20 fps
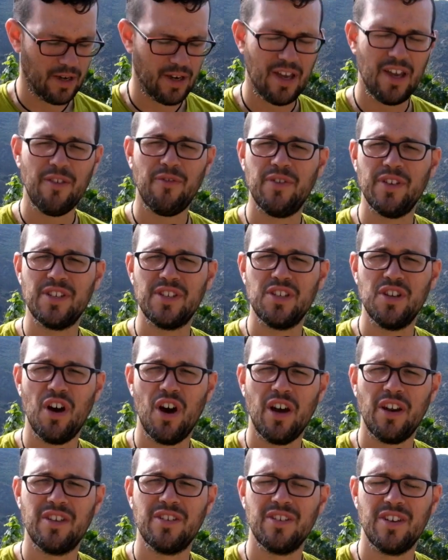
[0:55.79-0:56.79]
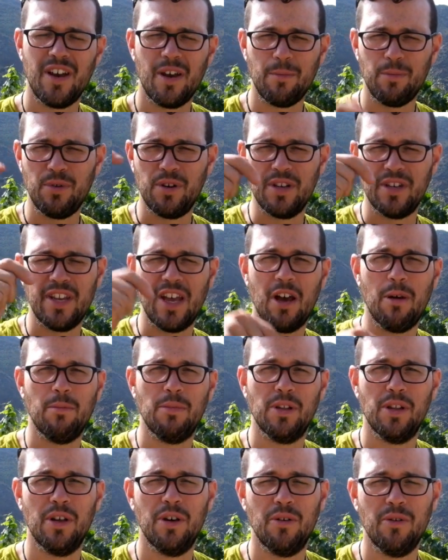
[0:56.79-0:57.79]
If it's not, I'll put it down
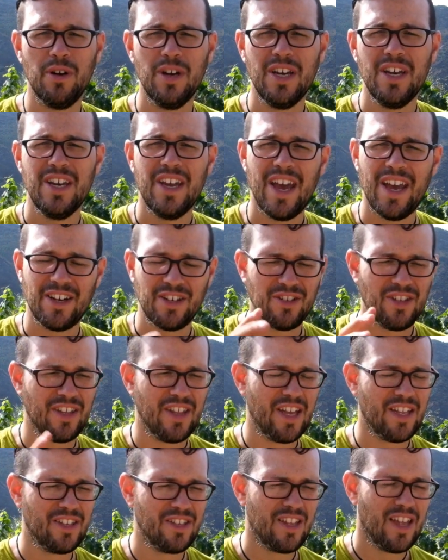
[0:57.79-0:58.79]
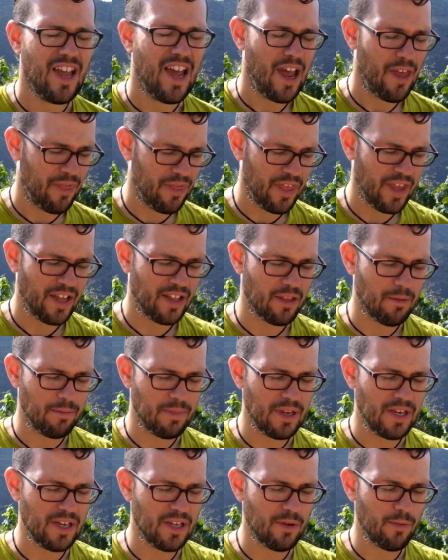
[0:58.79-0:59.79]
below. Actually, I think the
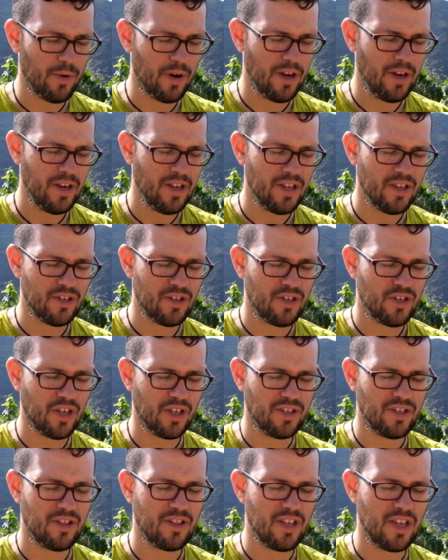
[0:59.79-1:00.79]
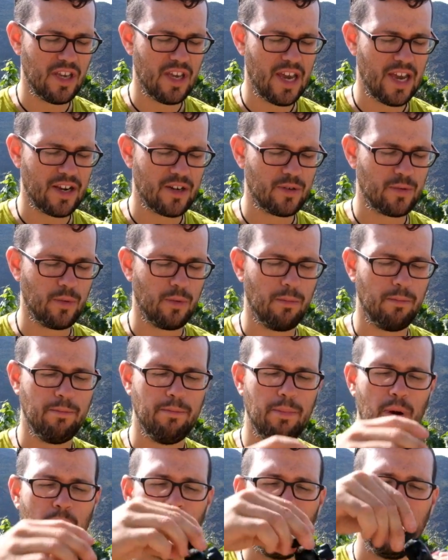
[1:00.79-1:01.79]
BD1 is just the actual
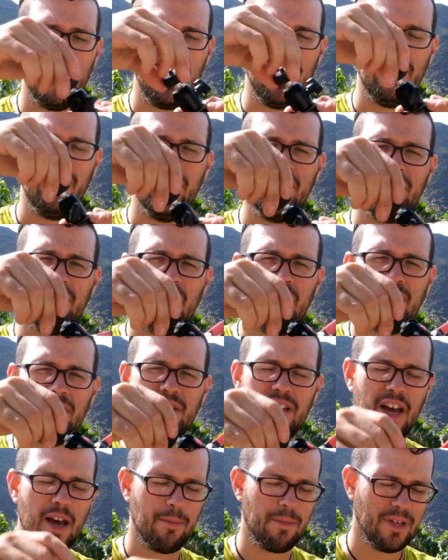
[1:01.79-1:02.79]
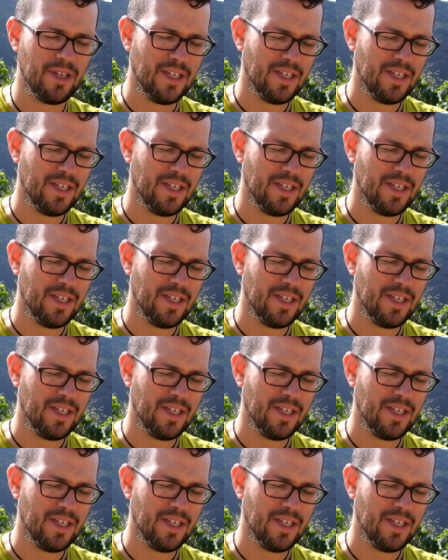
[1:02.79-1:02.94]
ball head that's on top.